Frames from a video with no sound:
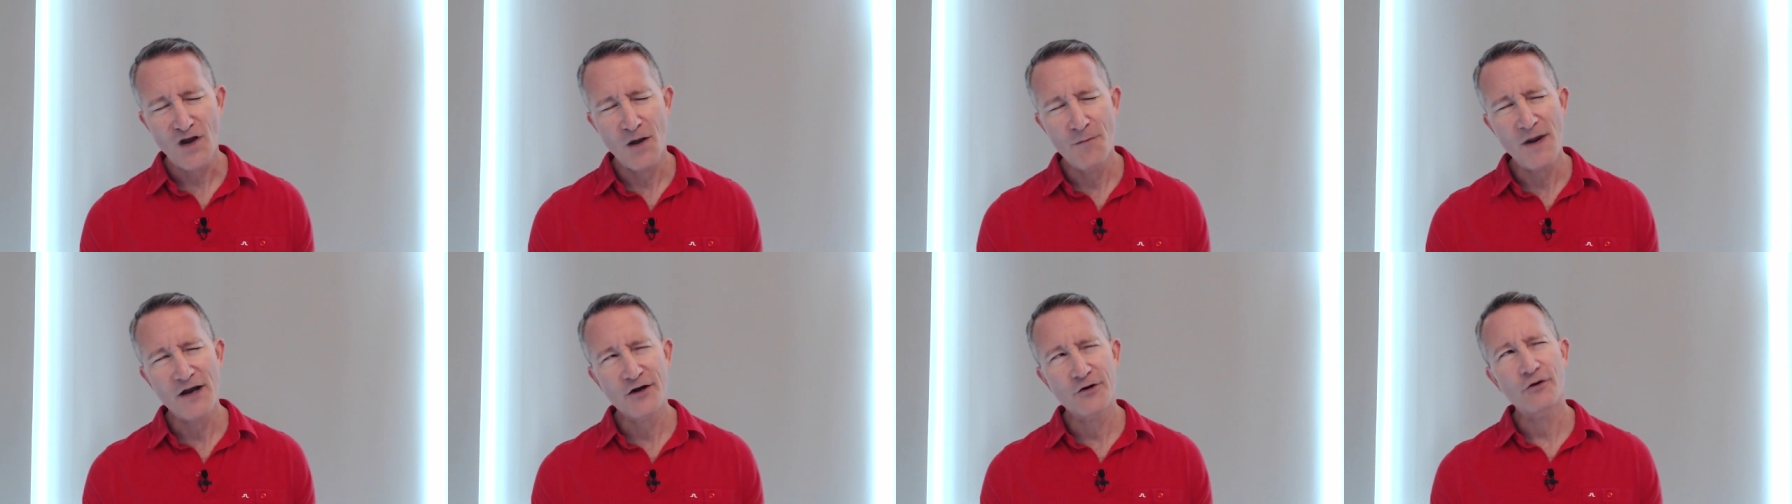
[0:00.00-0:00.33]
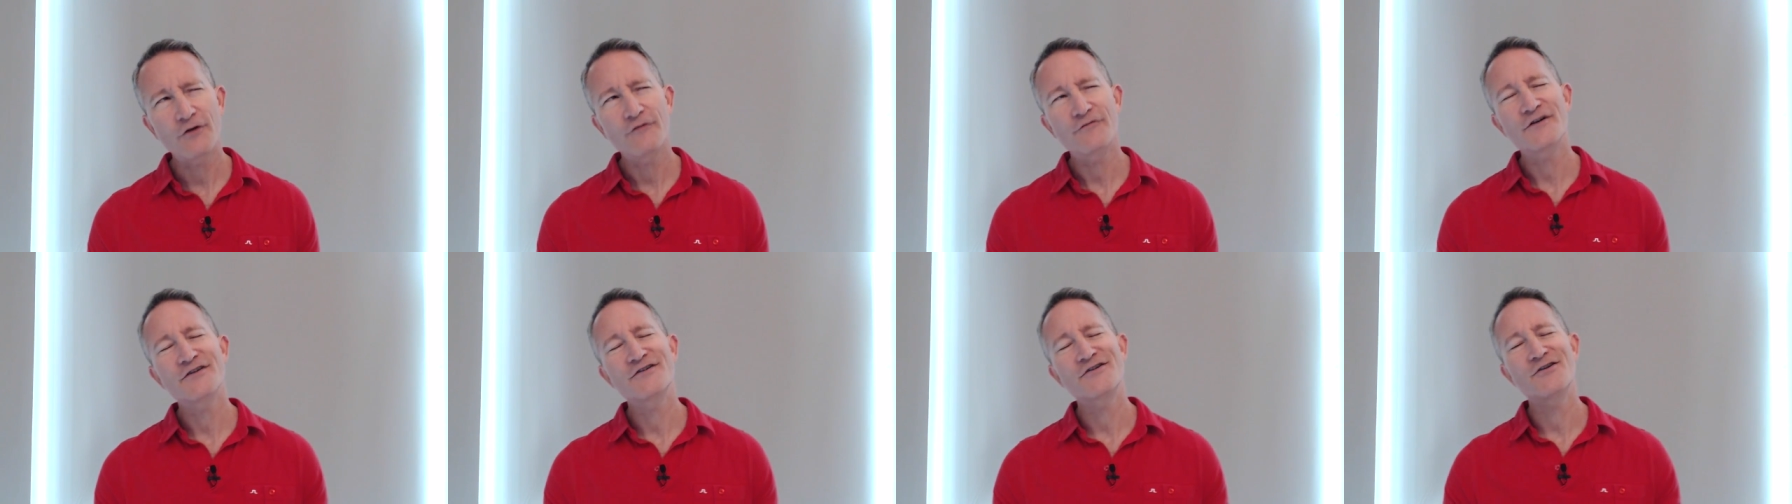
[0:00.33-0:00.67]
And my
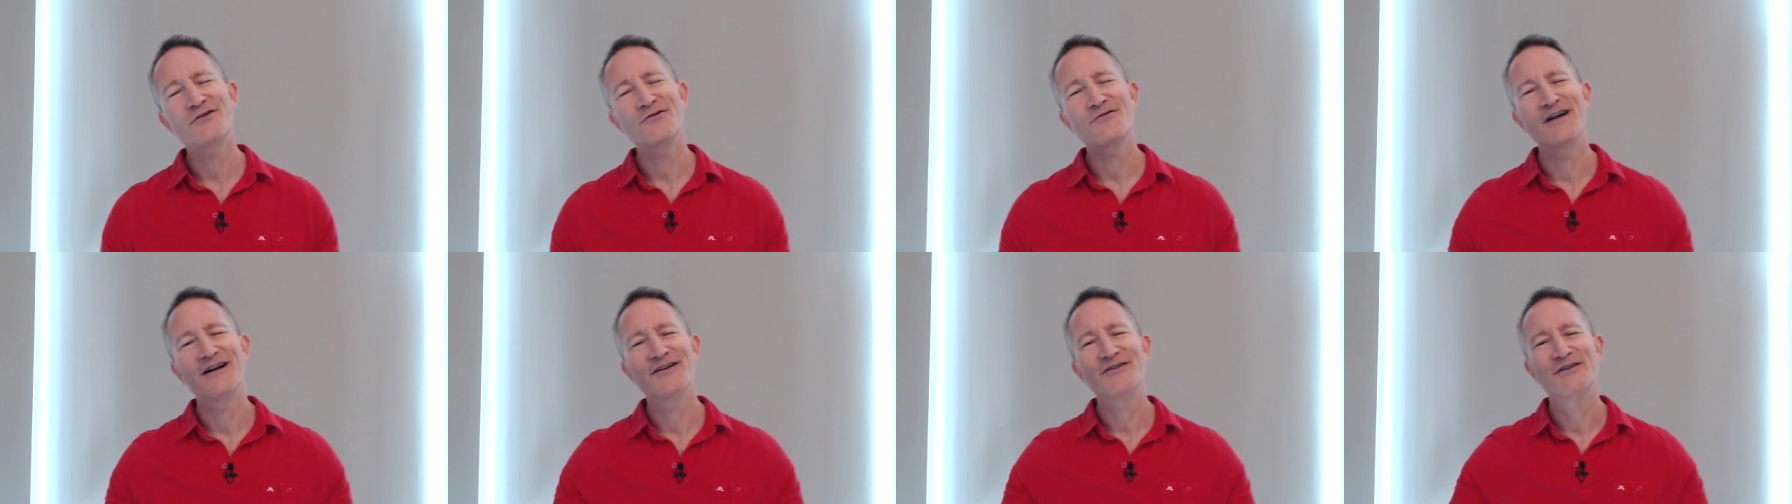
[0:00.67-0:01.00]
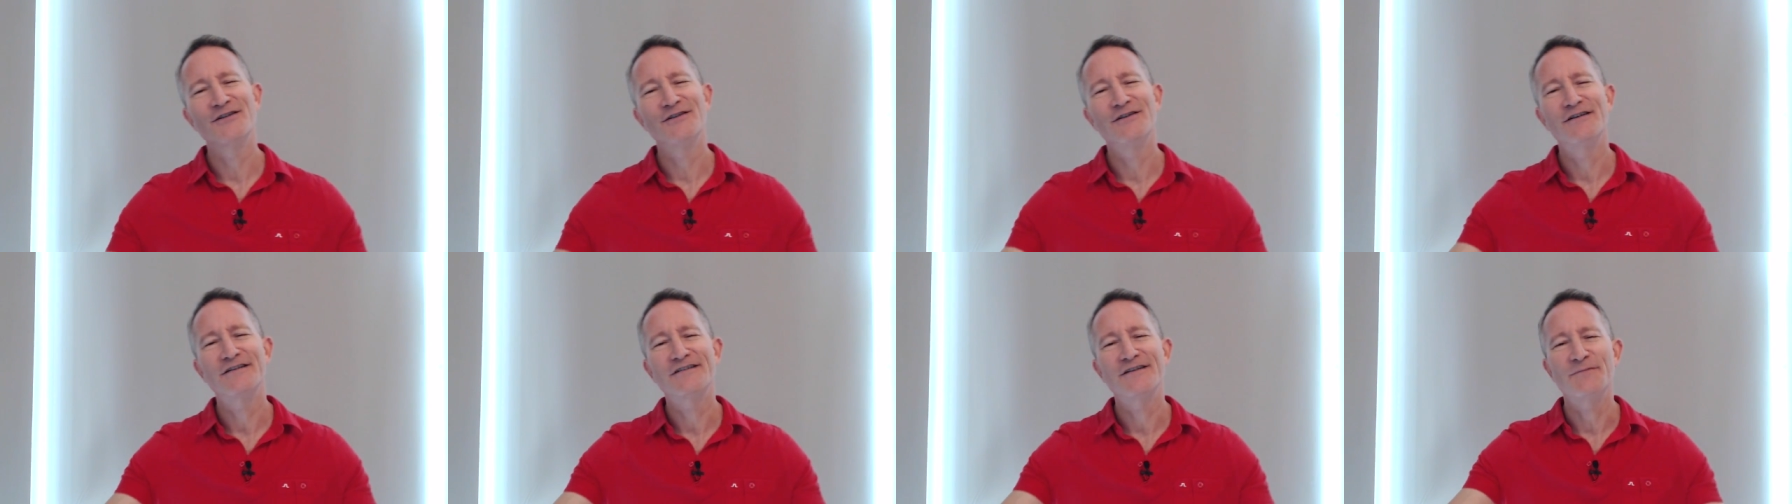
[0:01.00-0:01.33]
girlfriend turned around,
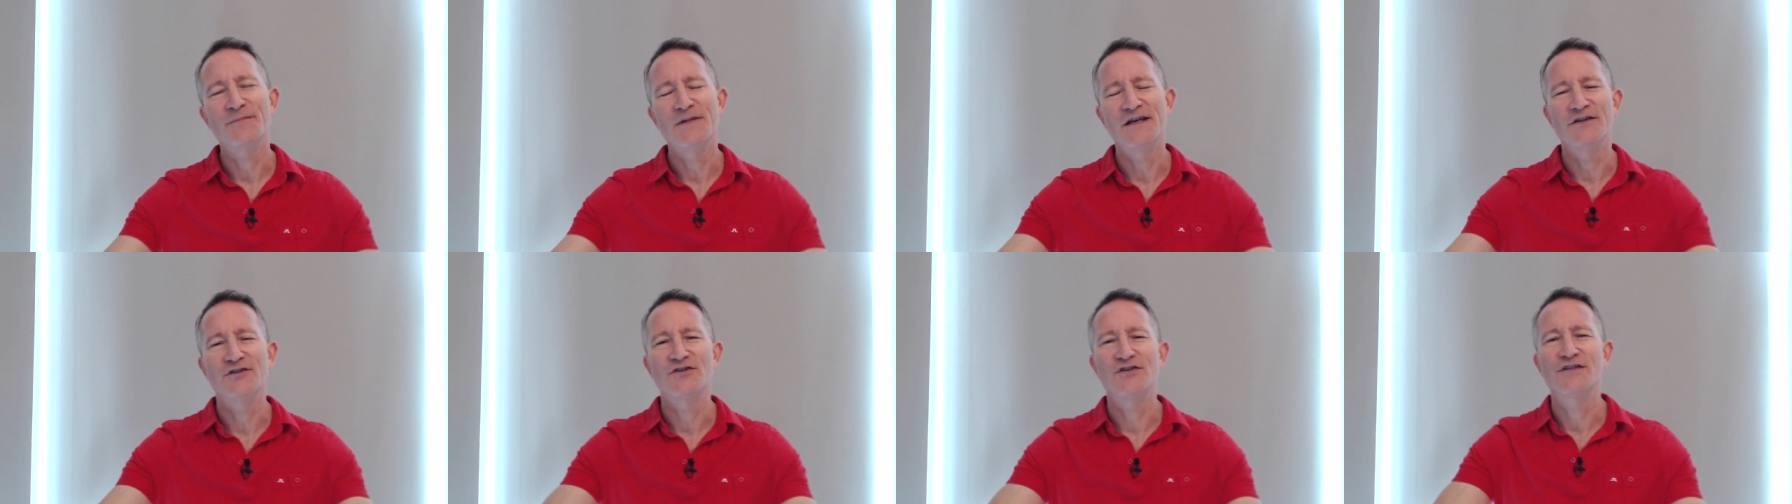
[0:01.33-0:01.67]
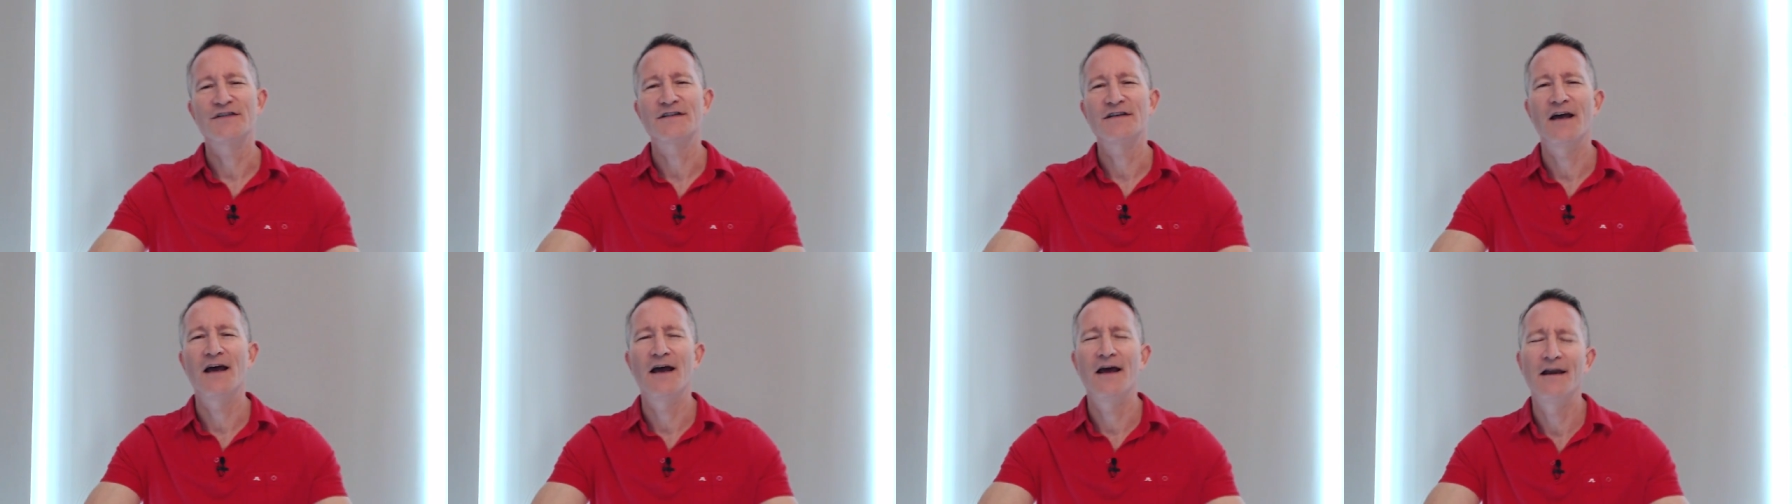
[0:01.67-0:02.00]
she looked at me, and
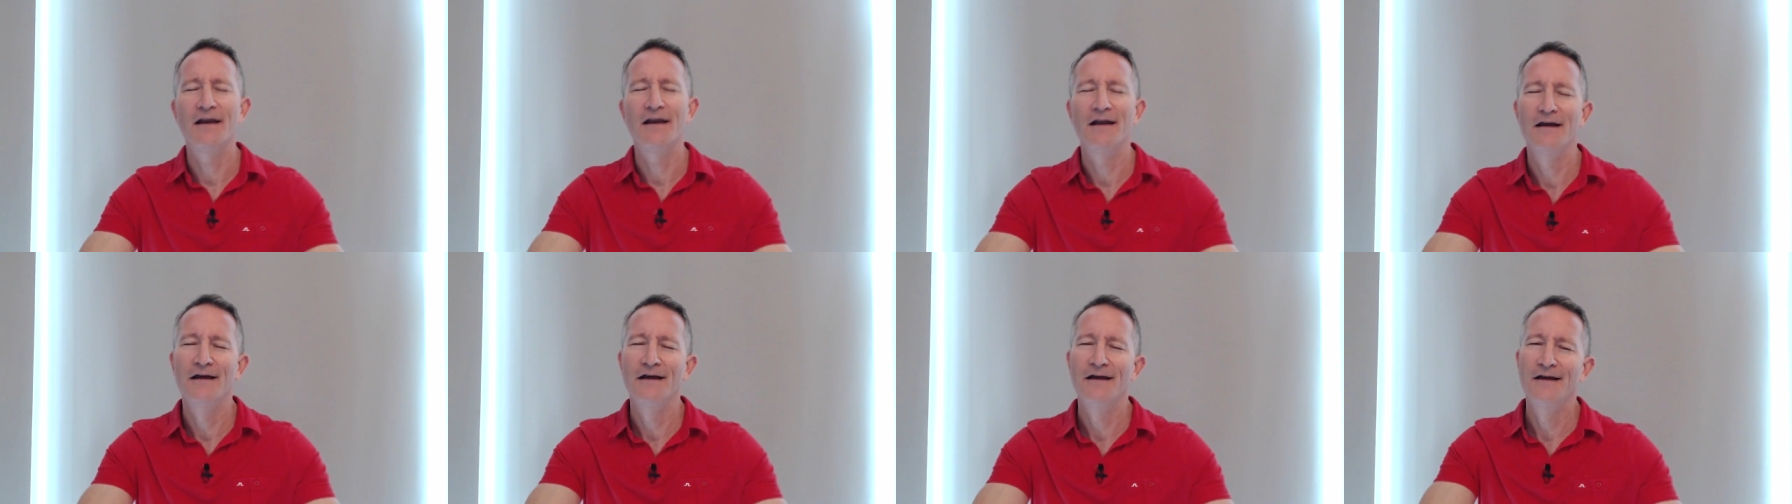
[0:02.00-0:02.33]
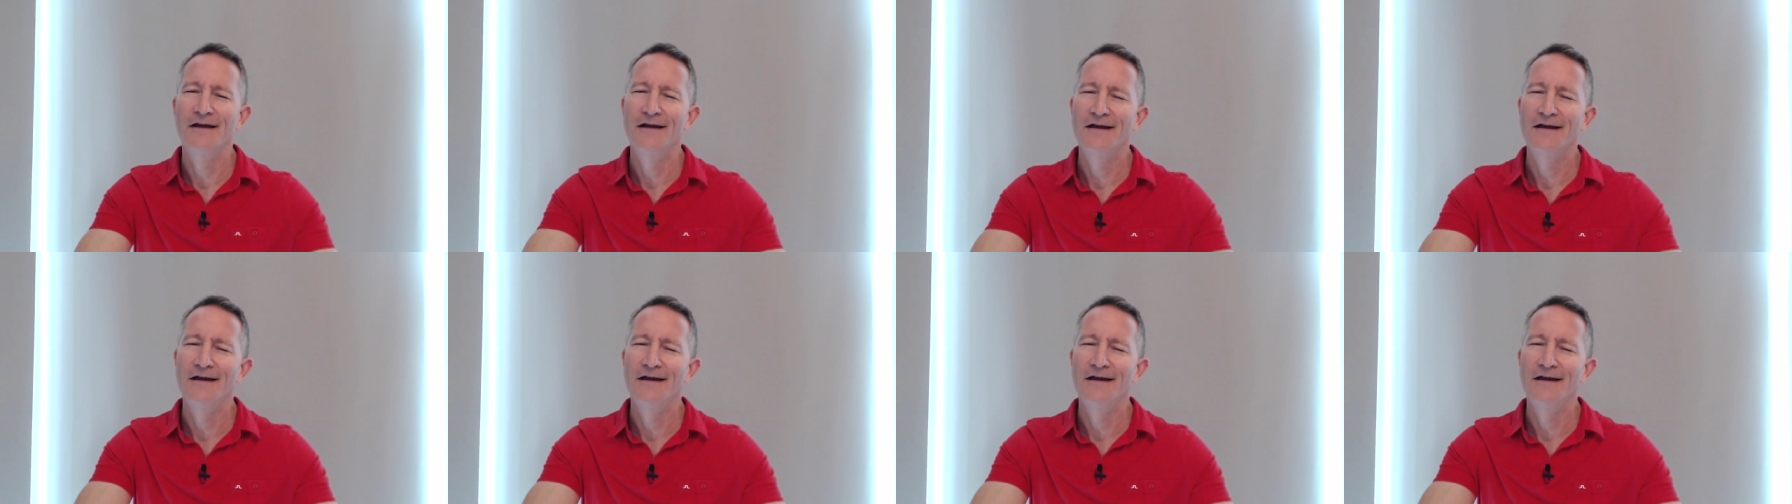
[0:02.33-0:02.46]
she said,